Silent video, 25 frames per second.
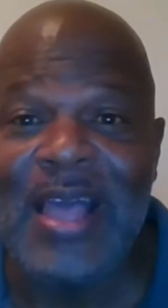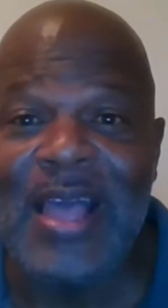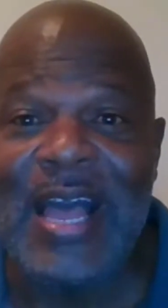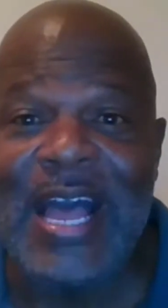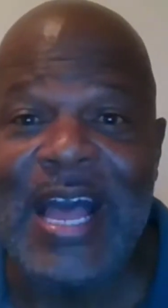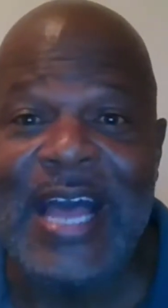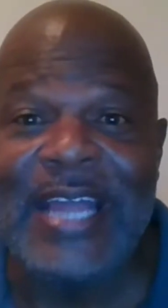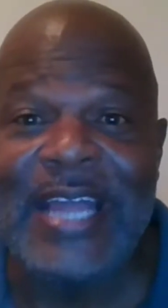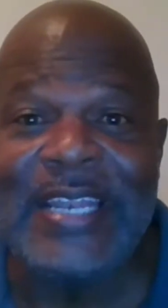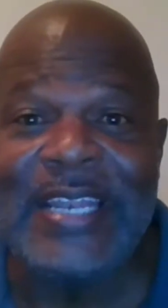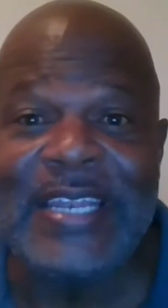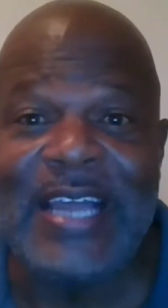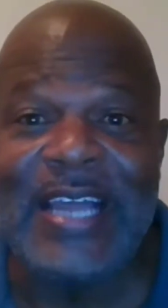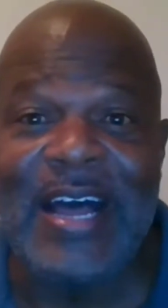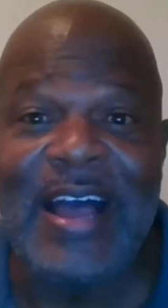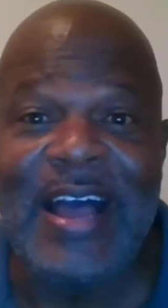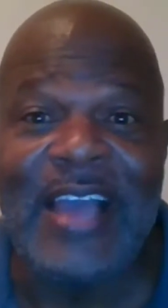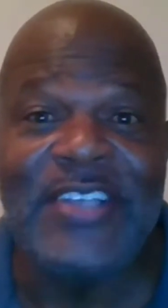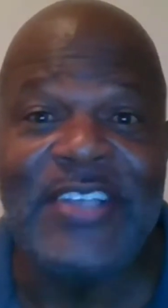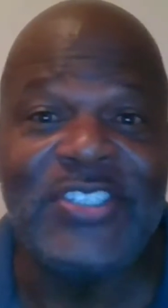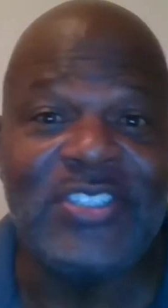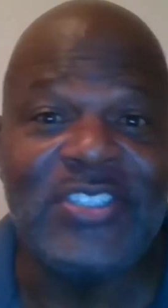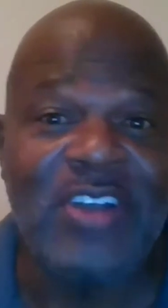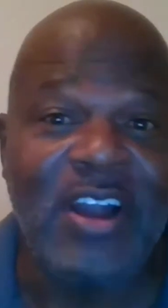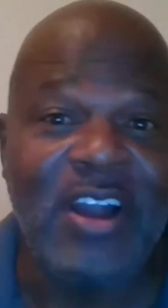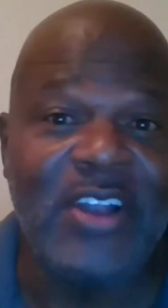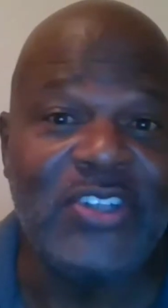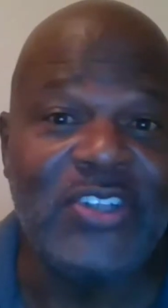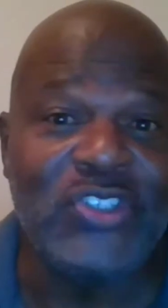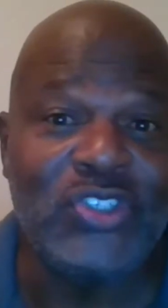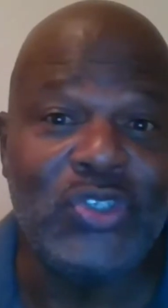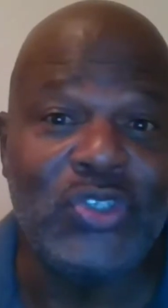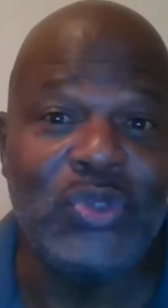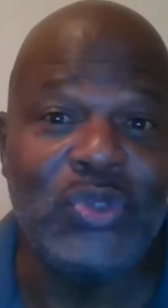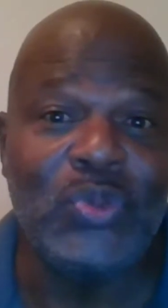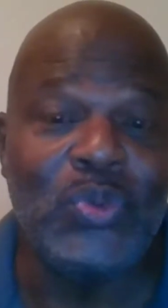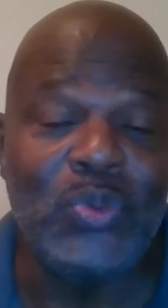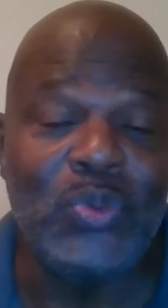and uh, I started
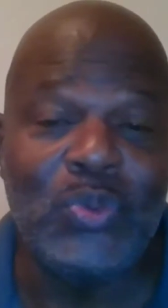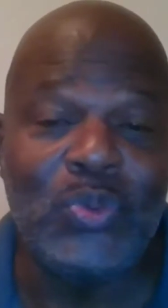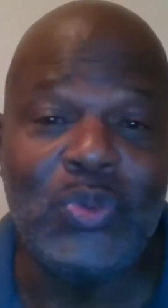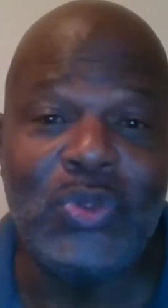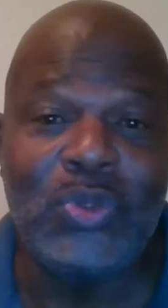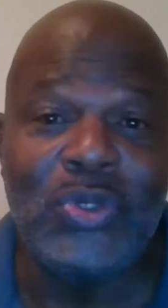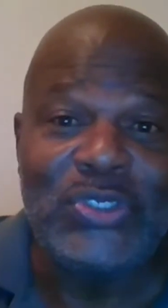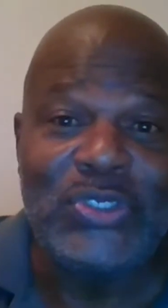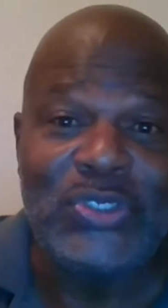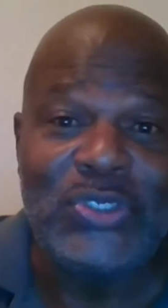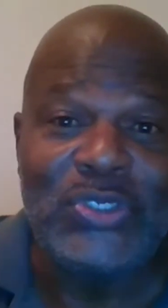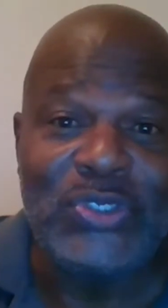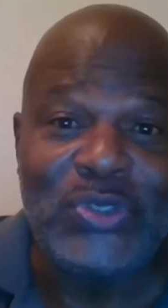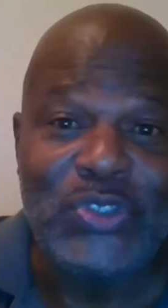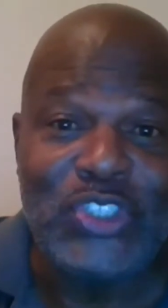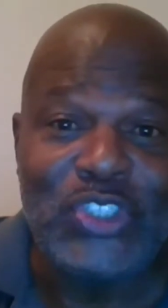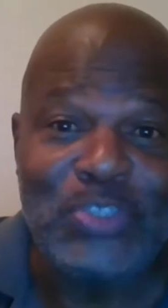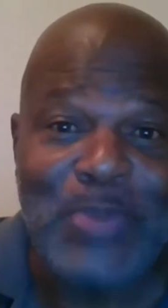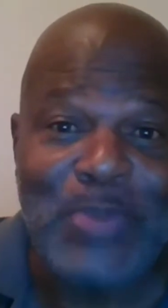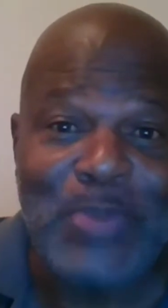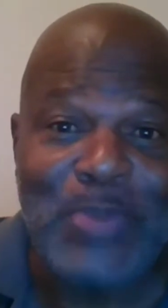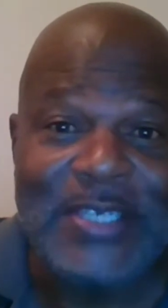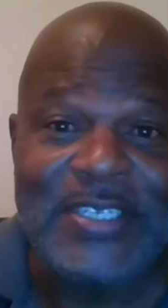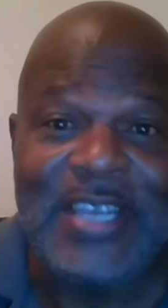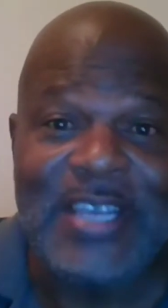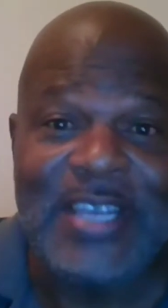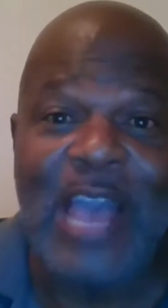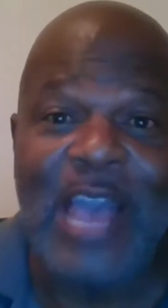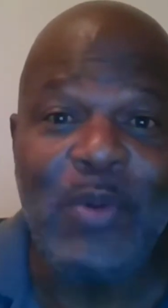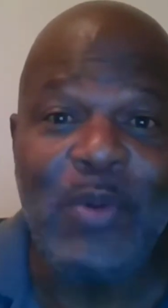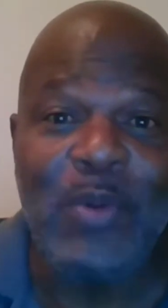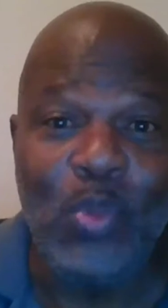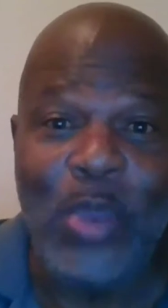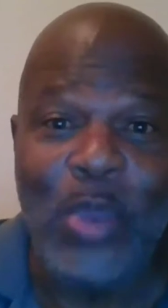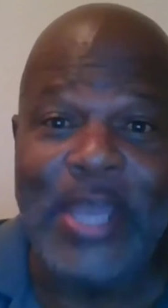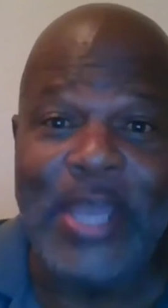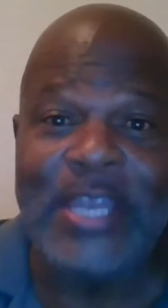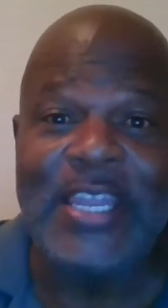to to spend time
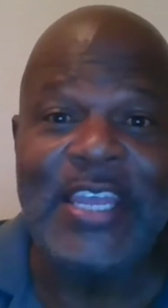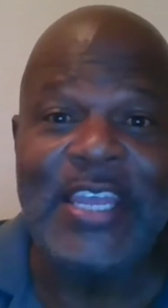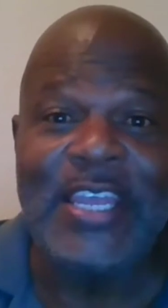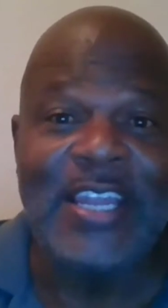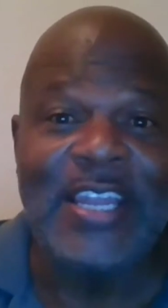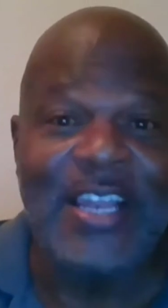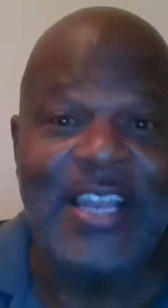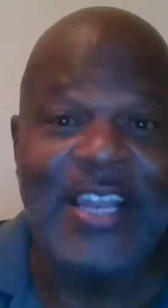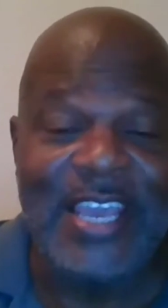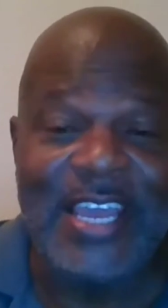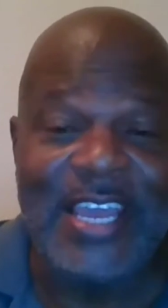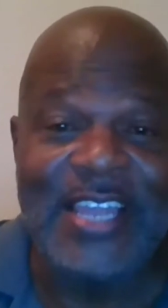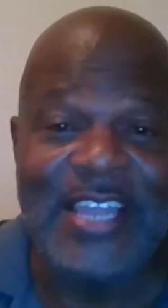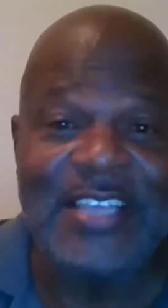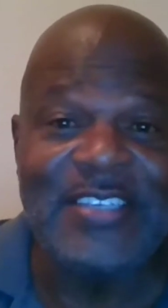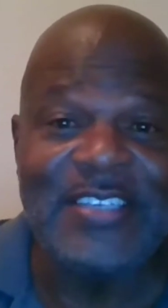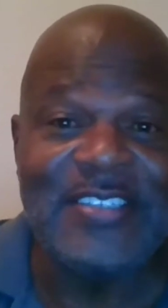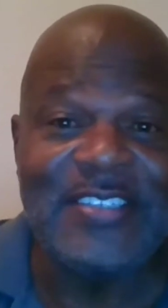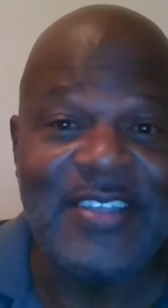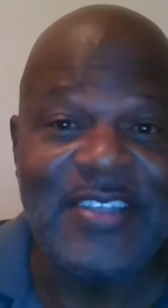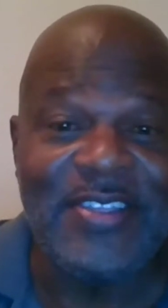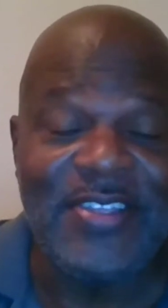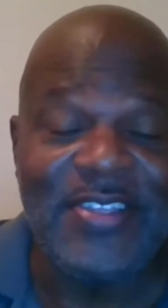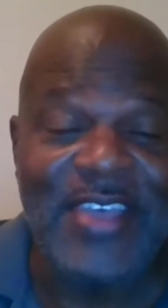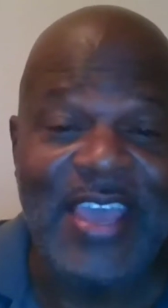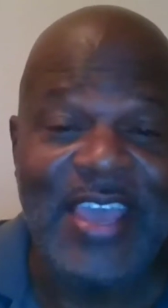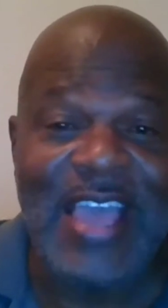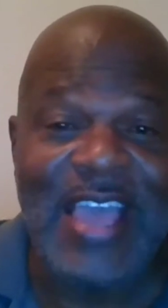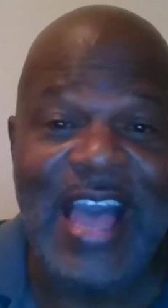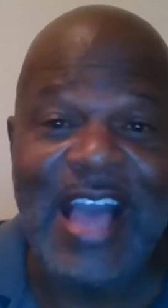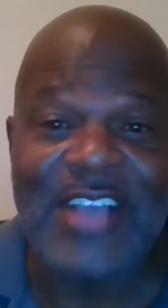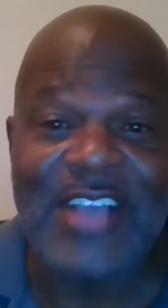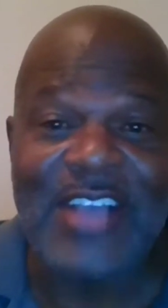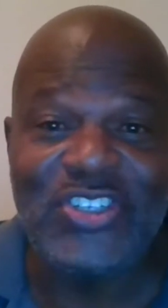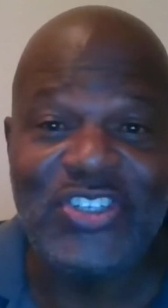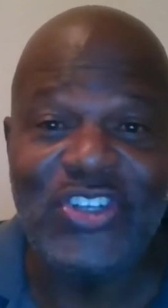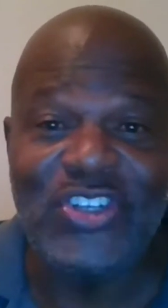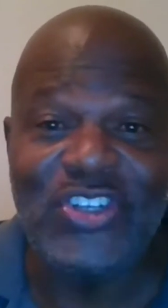with Wendy and the ladies, they
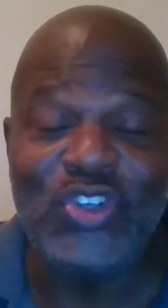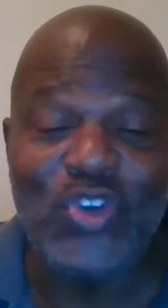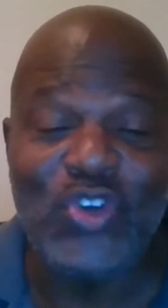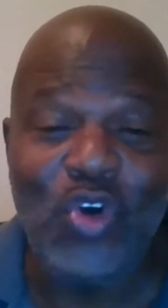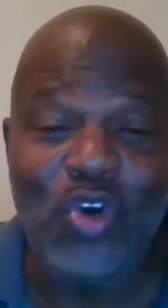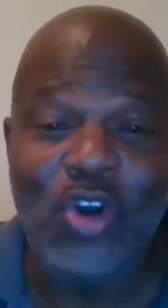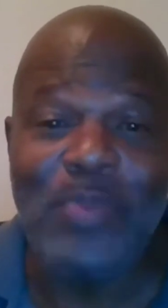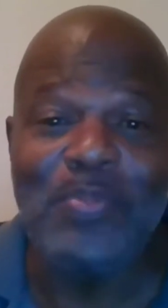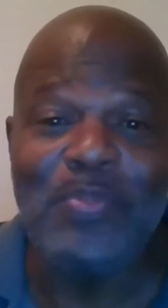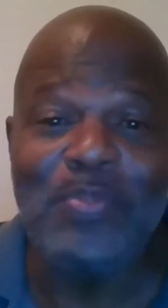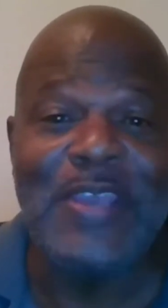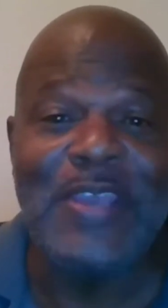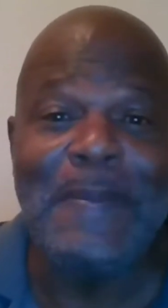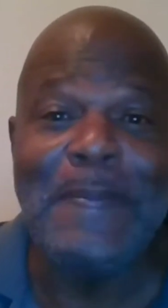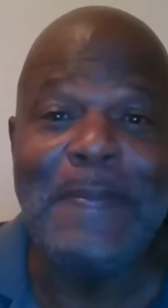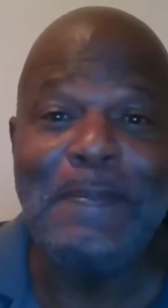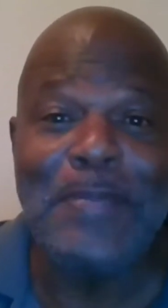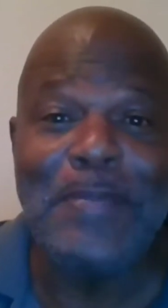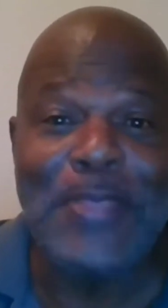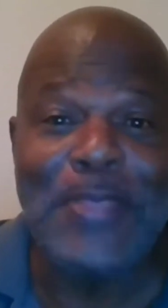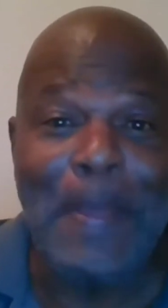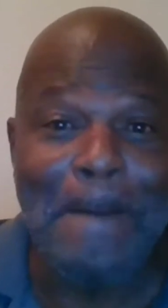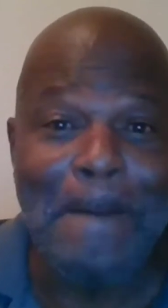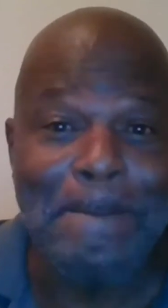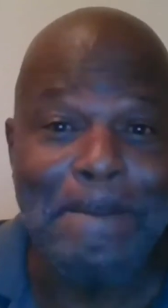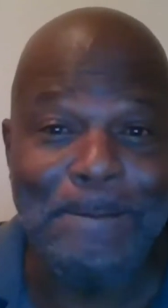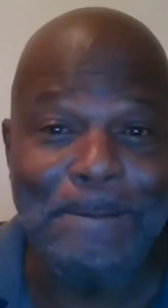actually taught me, the,